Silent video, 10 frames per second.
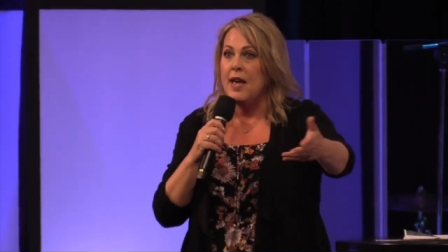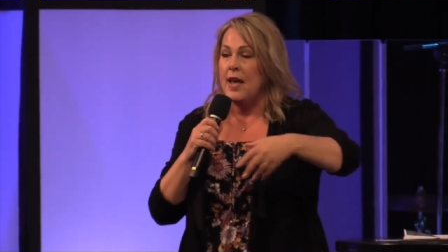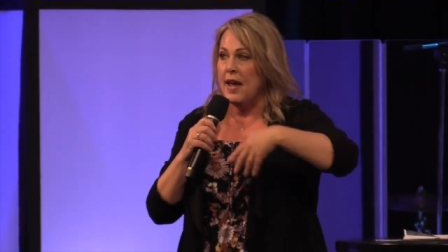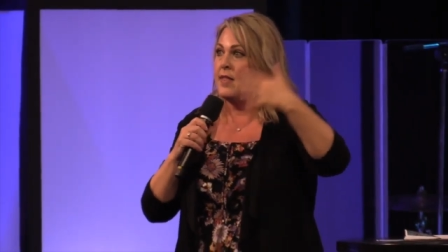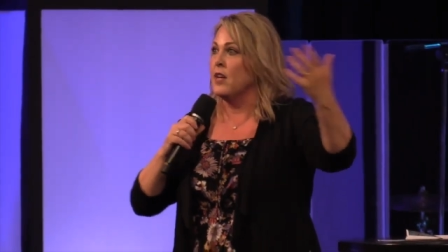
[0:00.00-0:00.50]

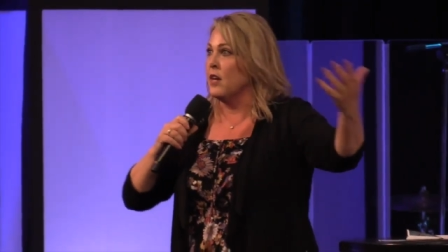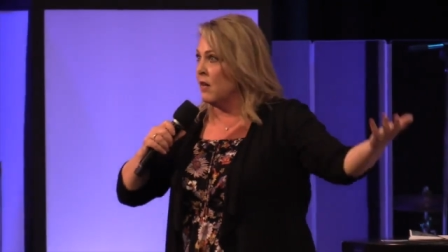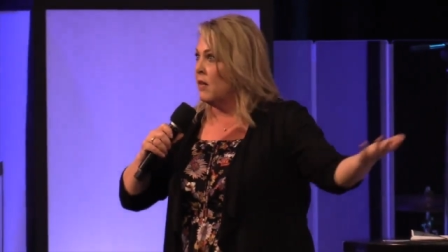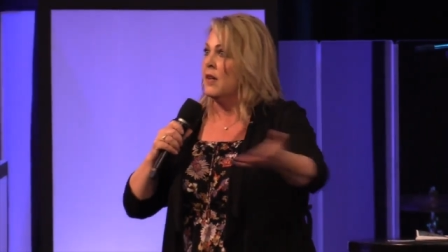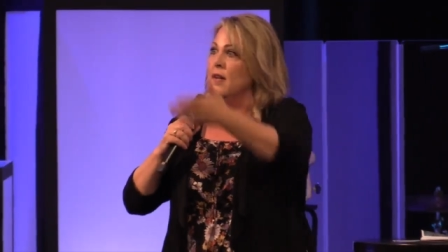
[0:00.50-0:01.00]
in
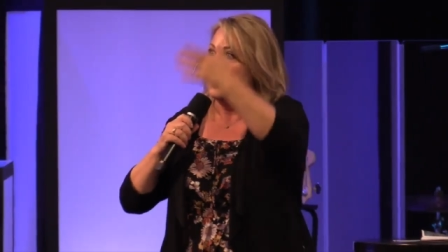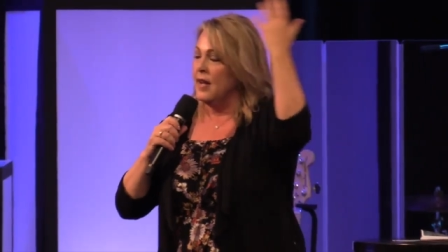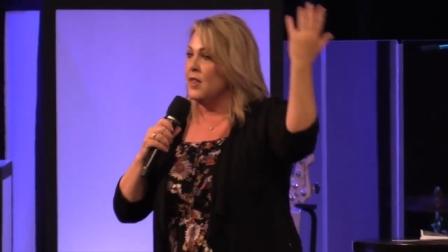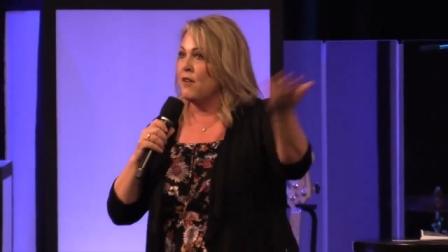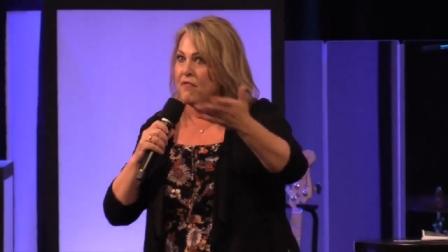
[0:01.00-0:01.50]
their in
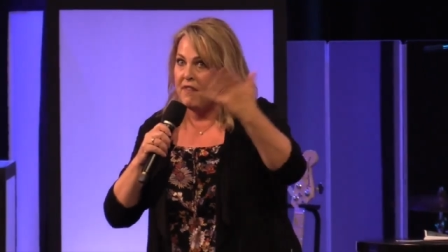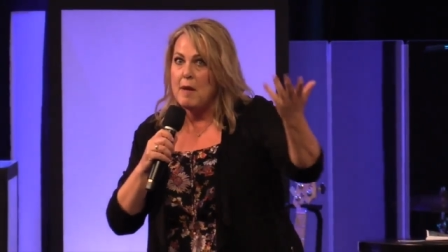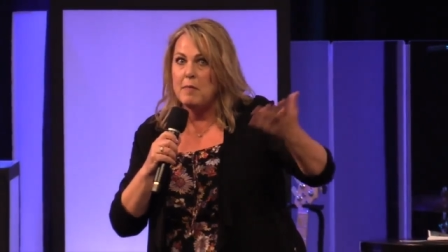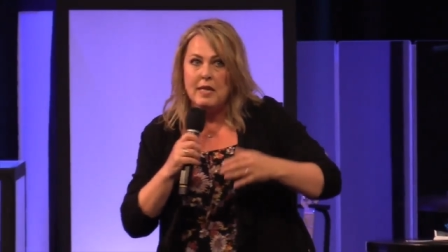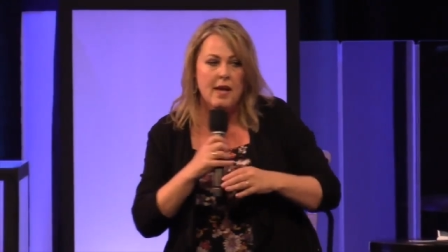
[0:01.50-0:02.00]
their
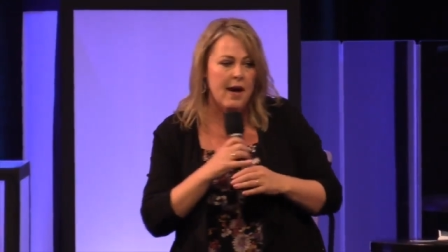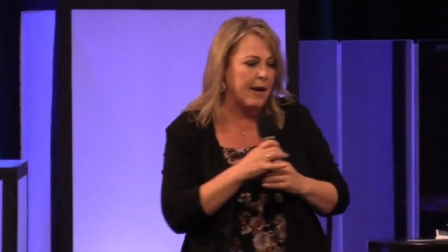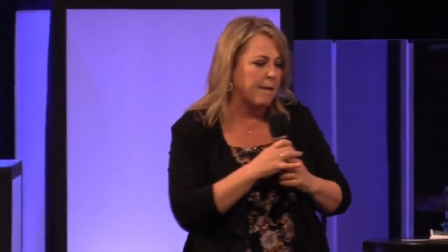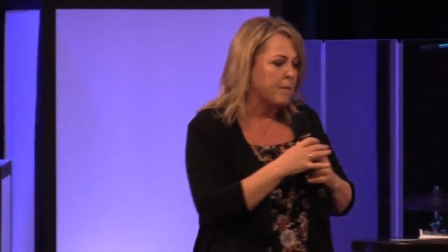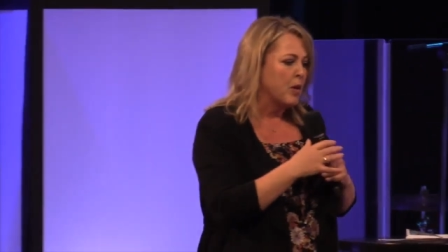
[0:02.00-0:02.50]
family line
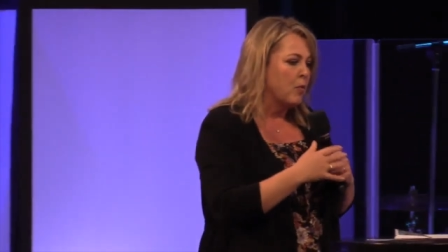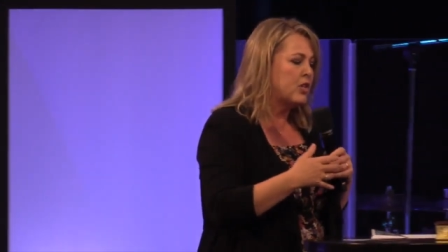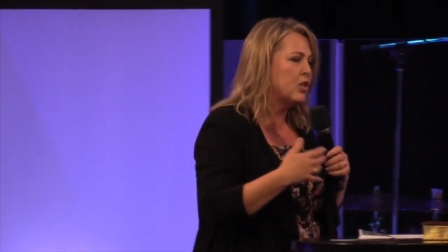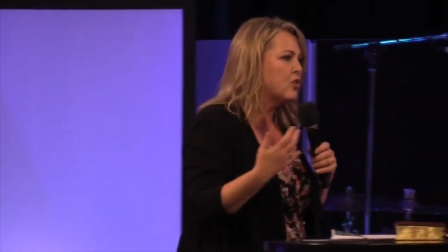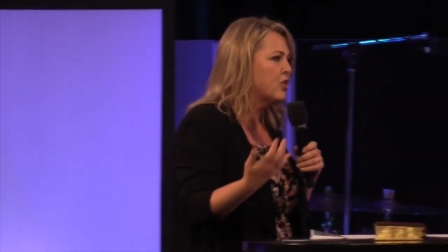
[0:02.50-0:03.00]
which
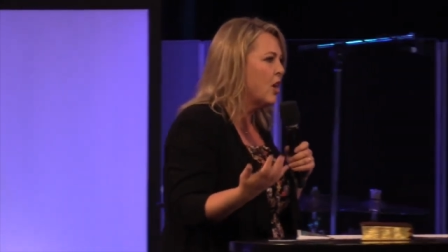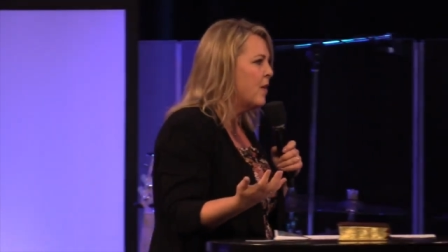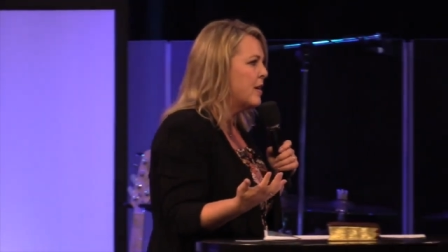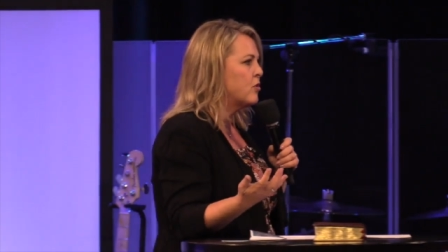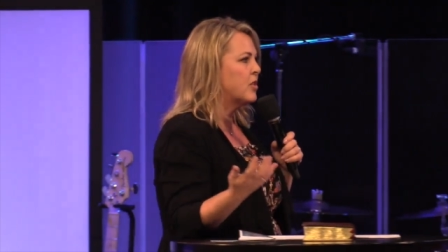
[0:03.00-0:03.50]
is so
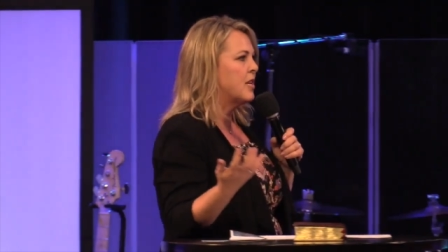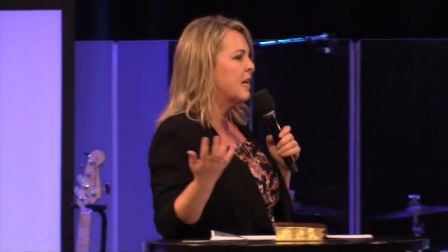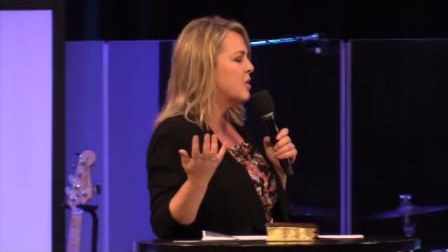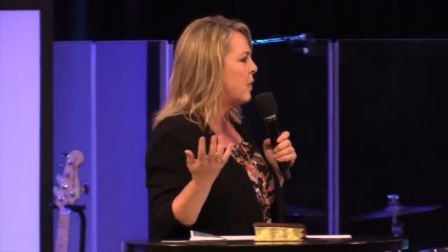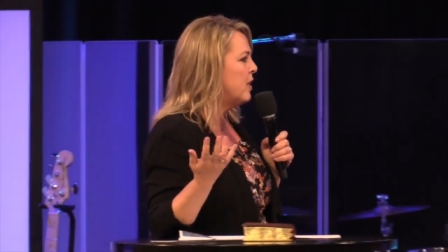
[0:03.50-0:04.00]
interesting
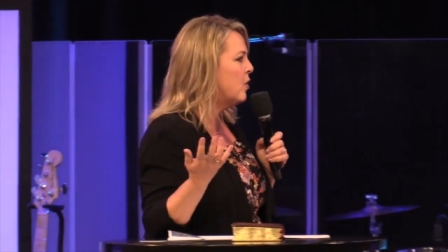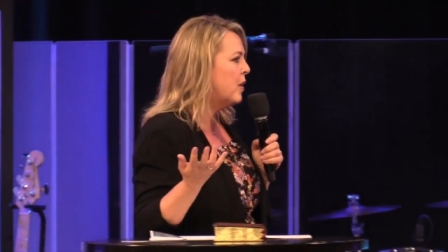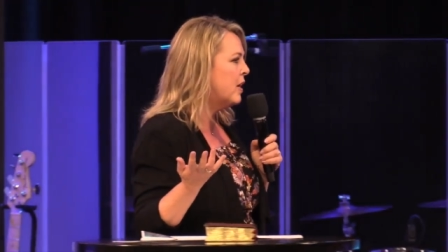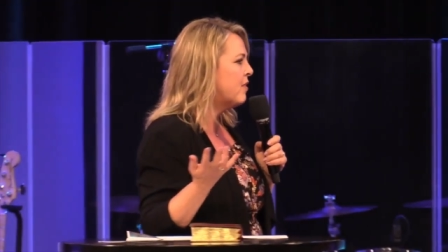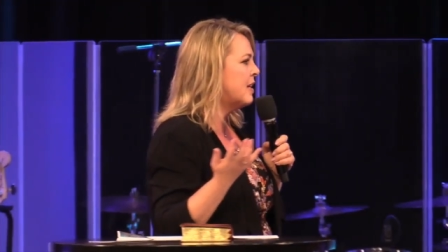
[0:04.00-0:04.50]
because when the Word
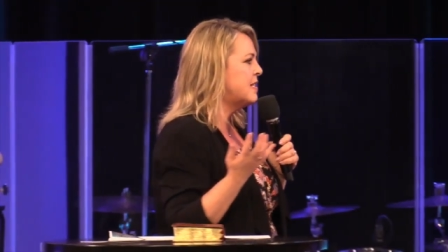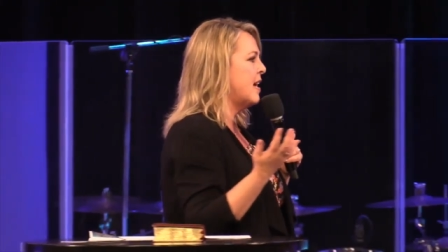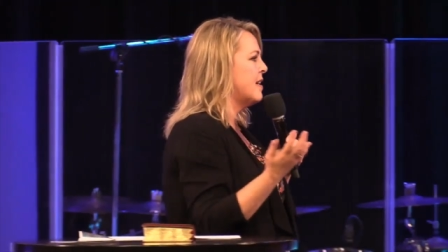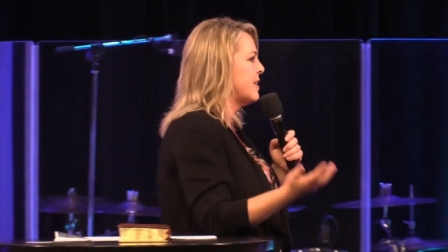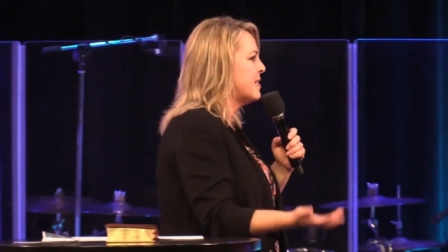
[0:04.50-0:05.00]
of God
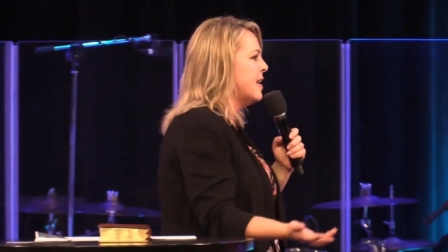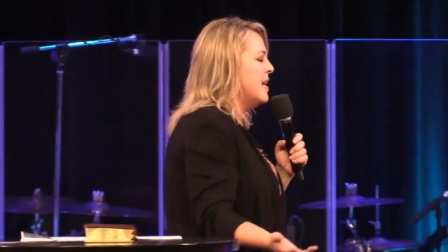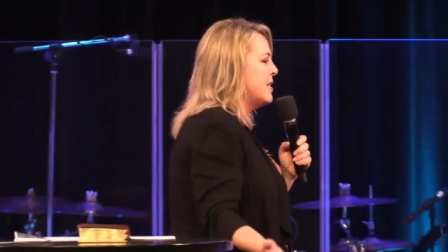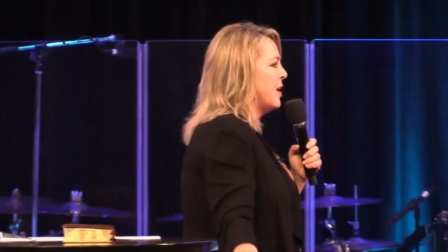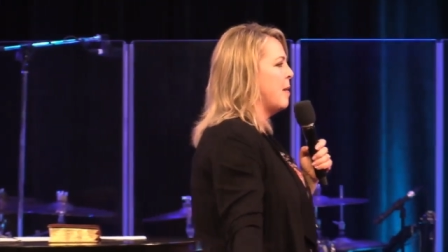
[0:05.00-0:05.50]
tells us
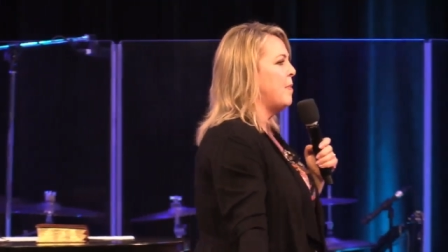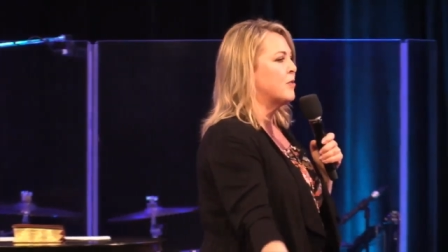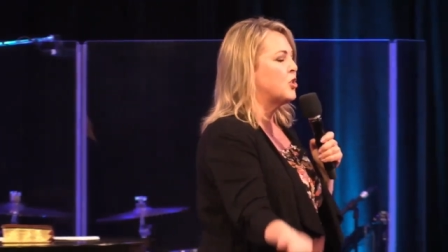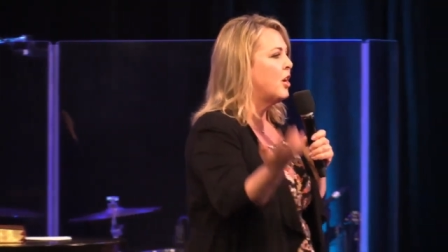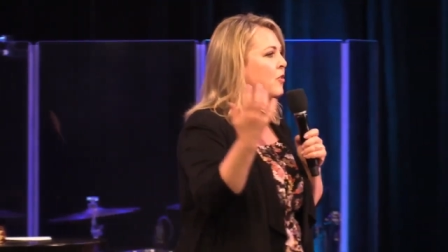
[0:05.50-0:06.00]
to, about
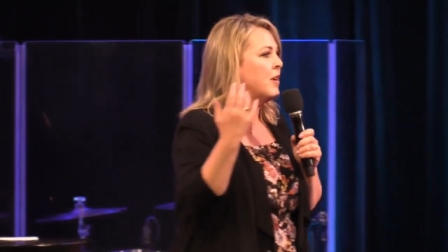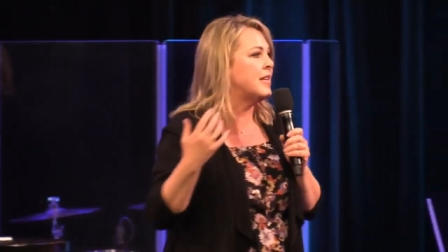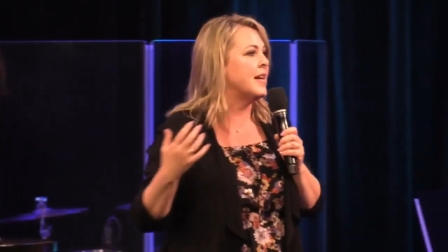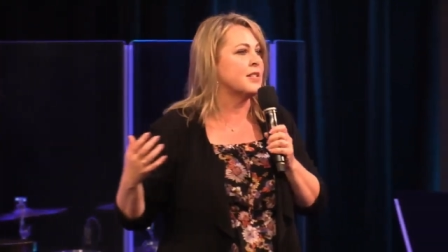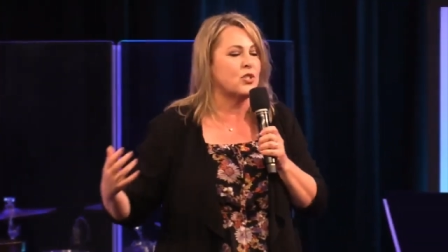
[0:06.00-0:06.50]
children, He
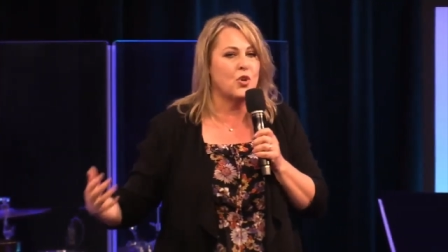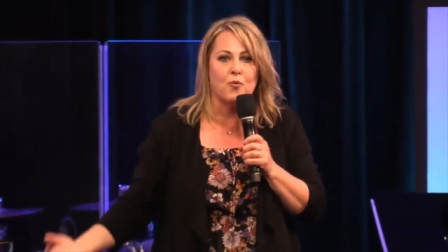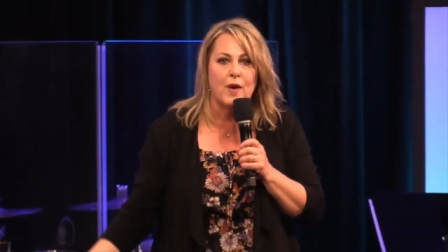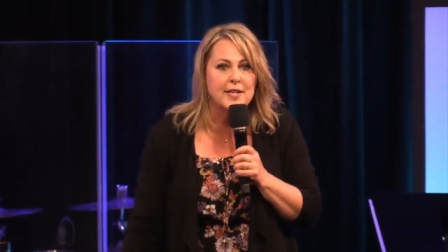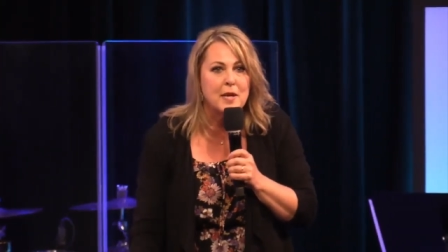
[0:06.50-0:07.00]
tells us to
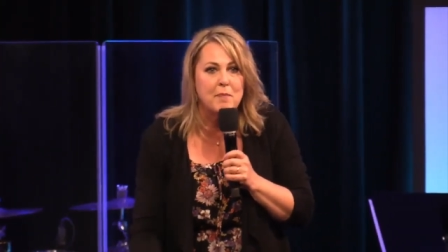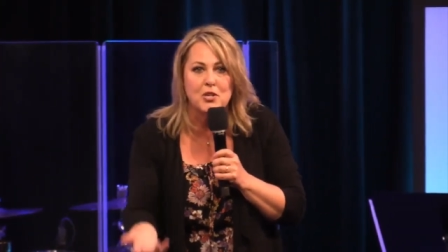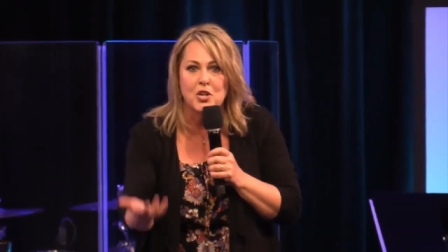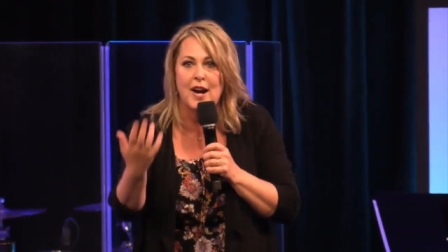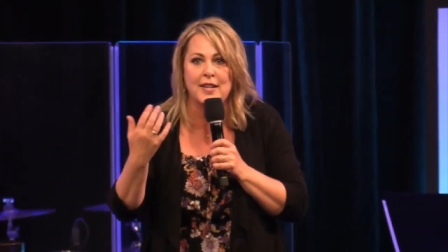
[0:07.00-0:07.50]
raise up a
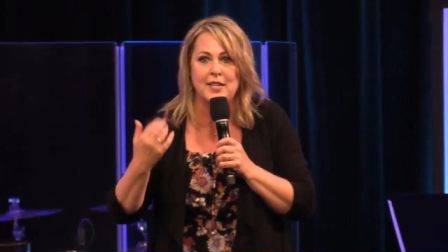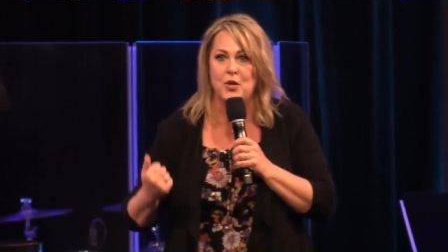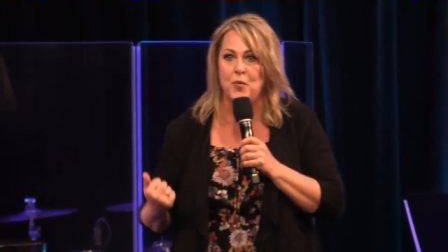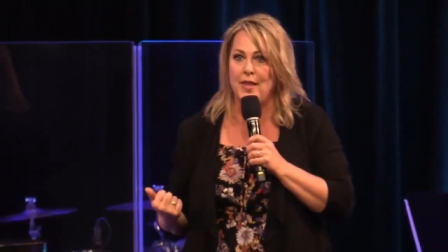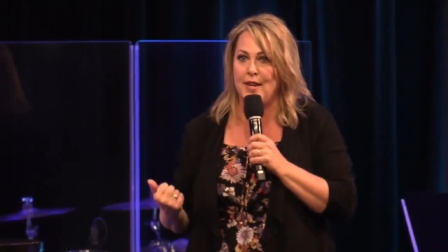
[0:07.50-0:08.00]
child in the
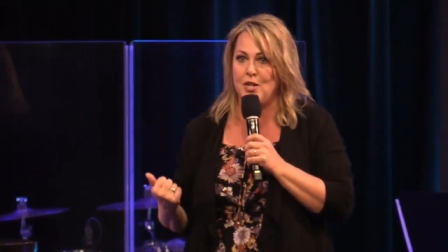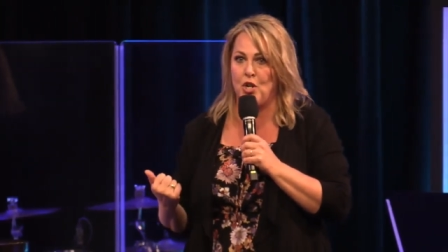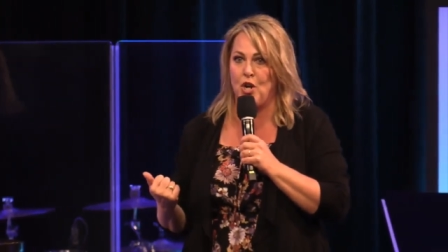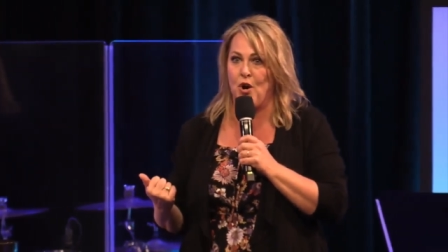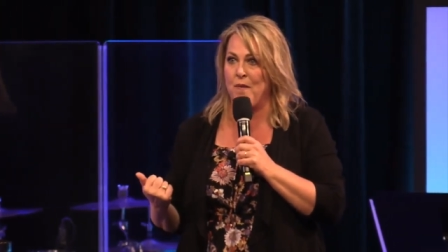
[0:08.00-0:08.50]
way they should go.